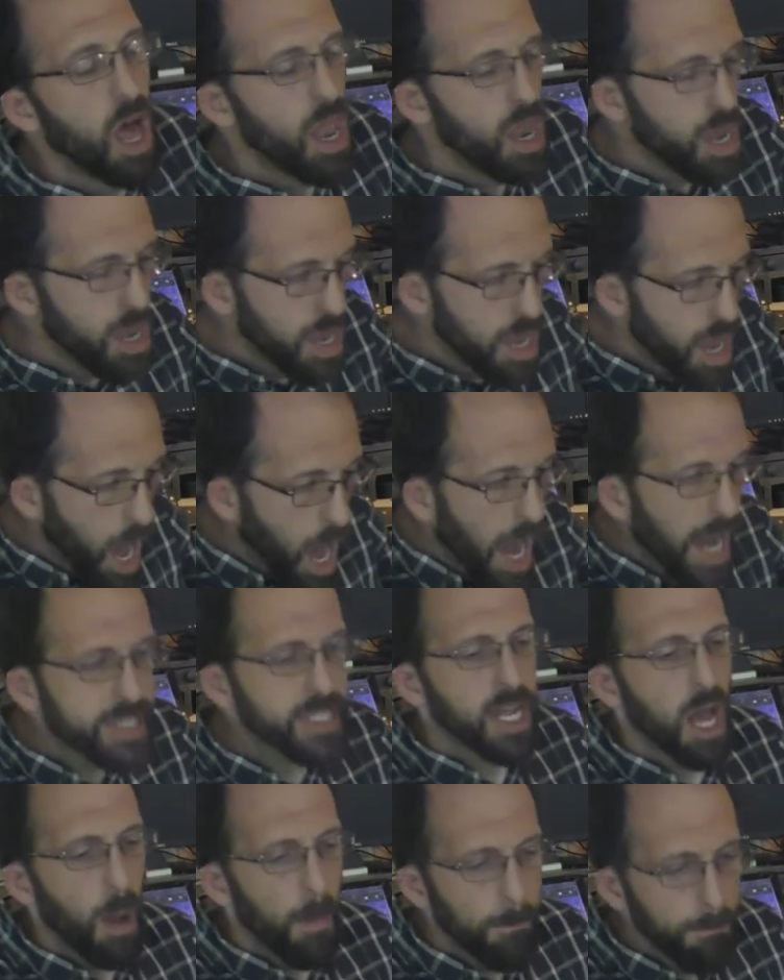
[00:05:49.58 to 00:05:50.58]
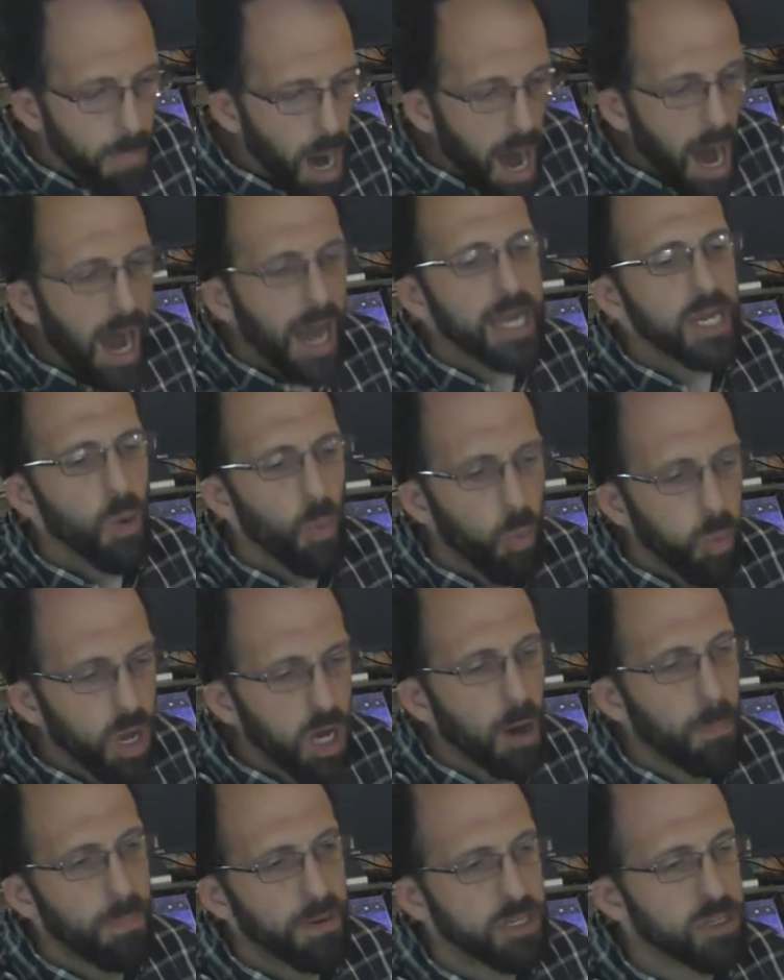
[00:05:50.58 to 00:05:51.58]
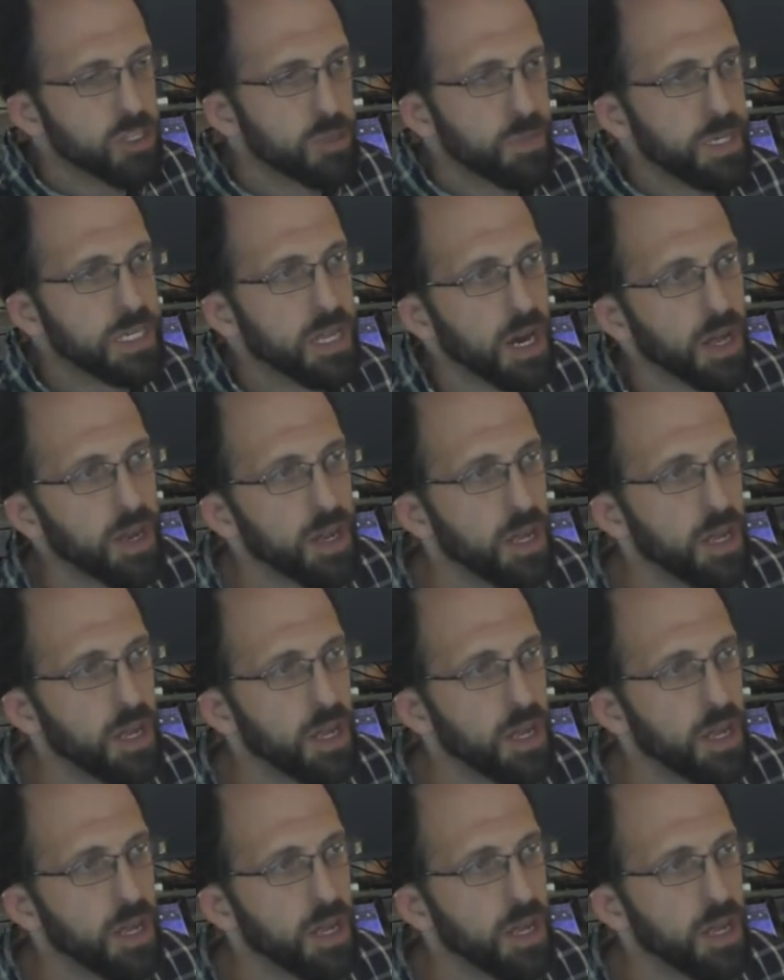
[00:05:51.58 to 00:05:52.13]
Not my will, but yours be done.